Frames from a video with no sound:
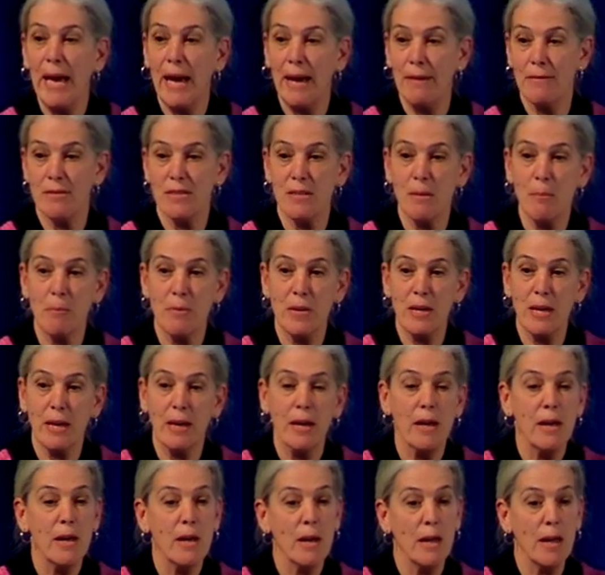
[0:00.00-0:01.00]
have
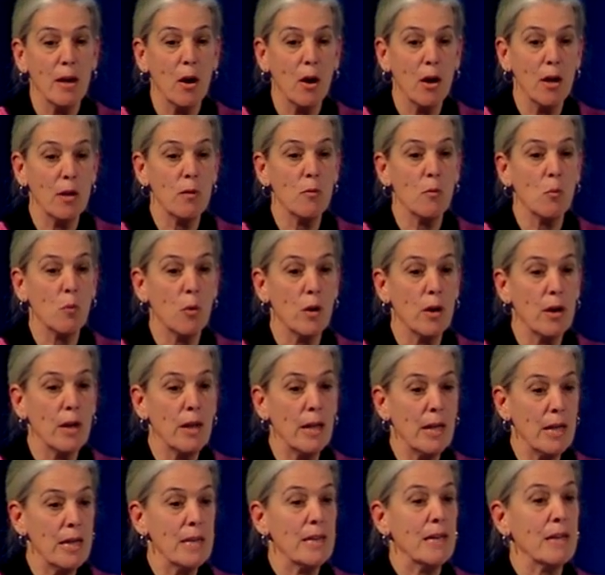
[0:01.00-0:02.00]
something
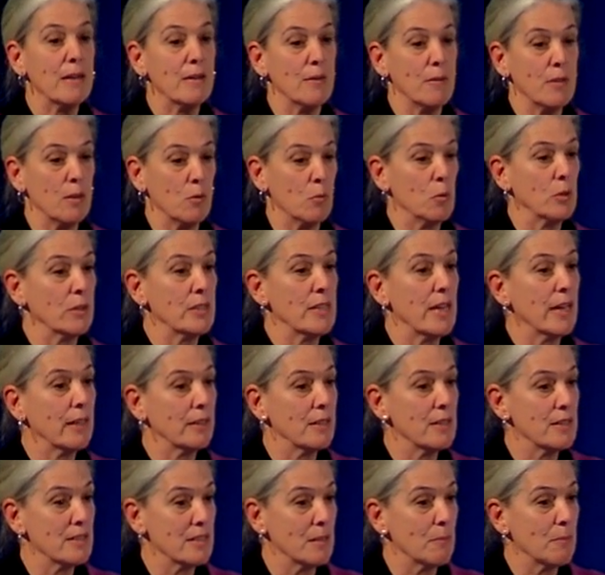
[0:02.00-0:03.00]
in it that will tell
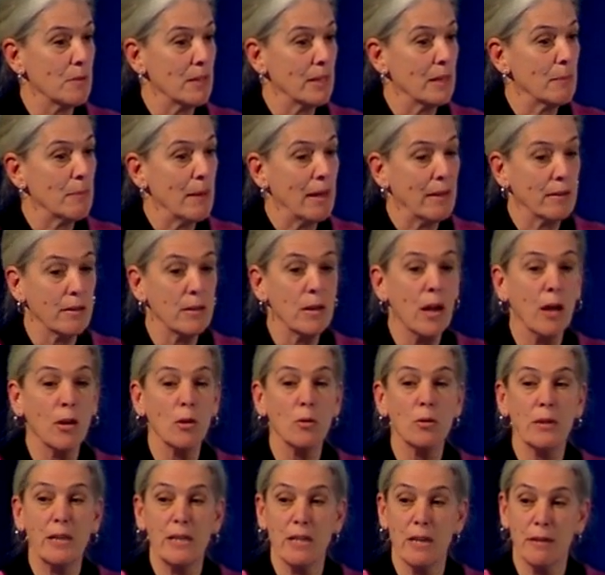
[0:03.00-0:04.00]
us something about not
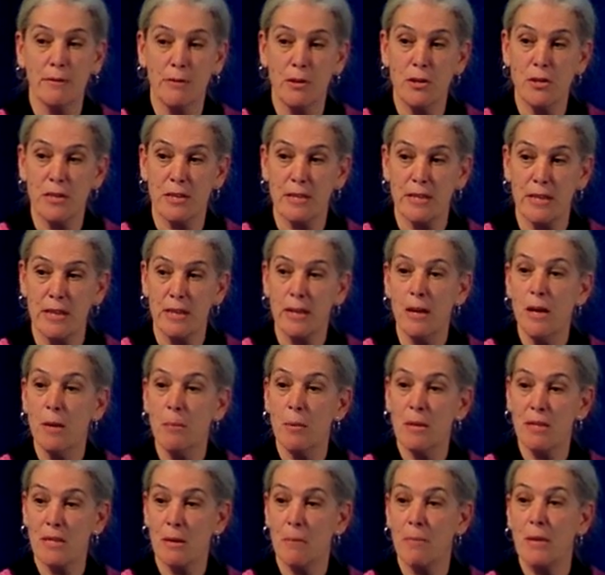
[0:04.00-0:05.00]
only diversity,
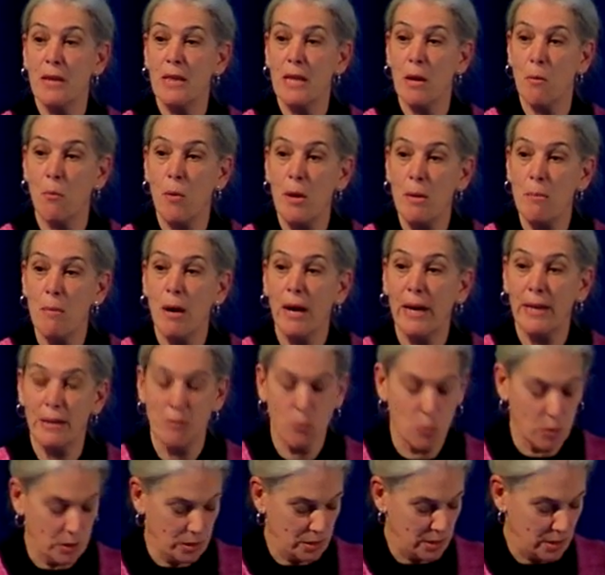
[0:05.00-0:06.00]
but something that we might
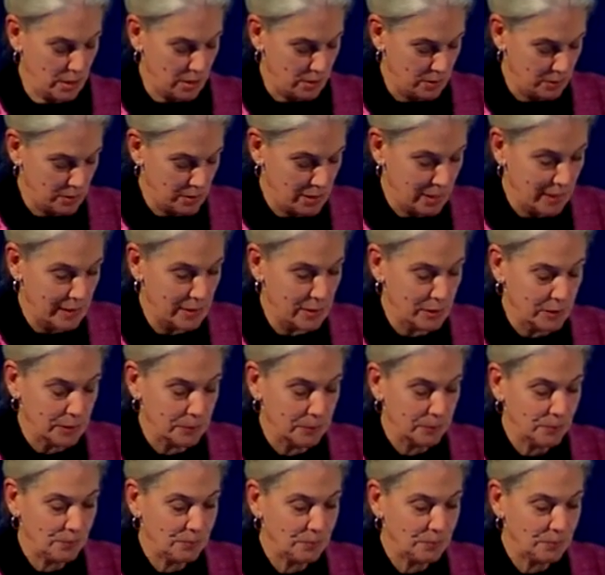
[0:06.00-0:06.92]
want to use later.